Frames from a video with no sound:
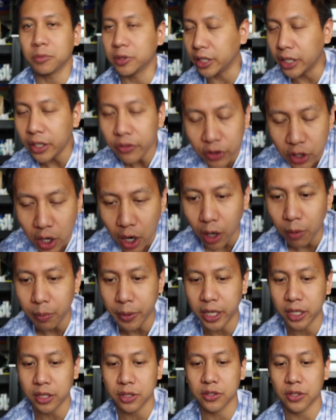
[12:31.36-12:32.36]
leave
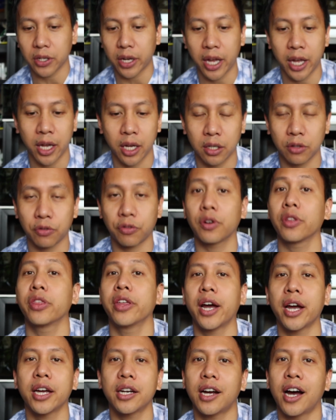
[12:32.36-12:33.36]
comments, and for
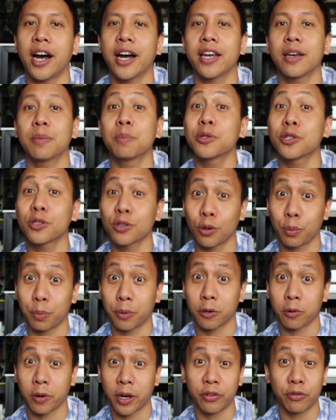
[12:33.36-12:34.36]
that, I am
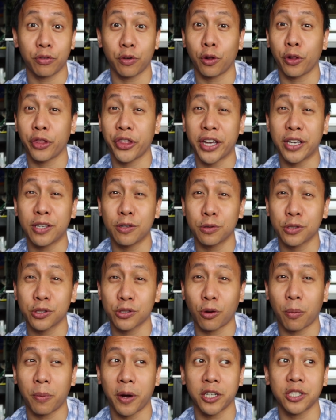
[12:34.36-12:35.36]
super grateful. Thank you
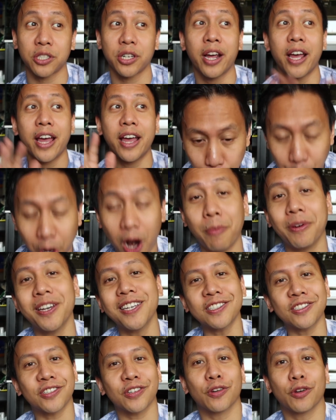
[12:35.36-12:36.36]
so much.
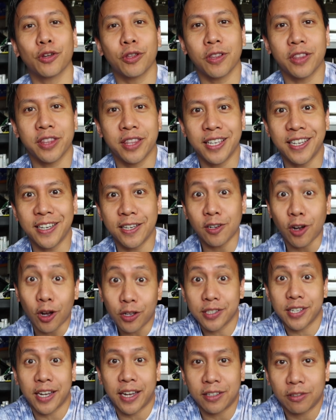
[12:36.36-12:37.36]
Promise, the
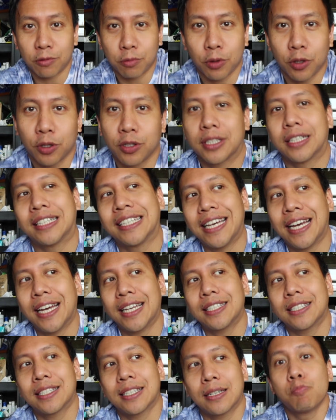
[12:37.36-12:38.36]
content will
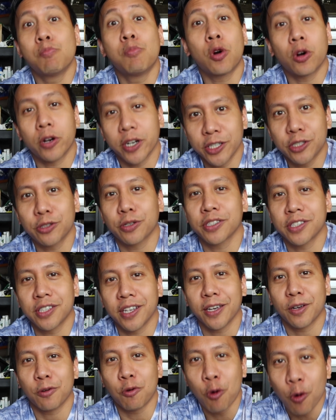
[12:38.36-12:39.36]
get more
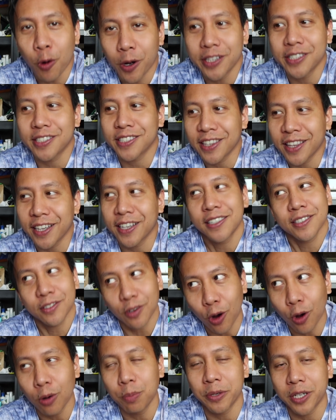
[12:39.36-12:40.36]
interesting once
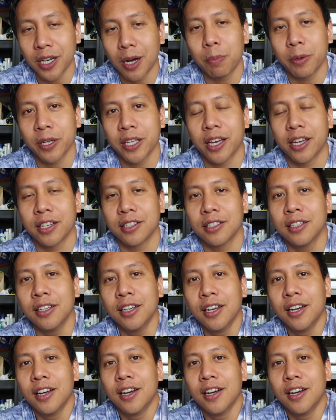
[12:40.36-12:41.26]
things open up again.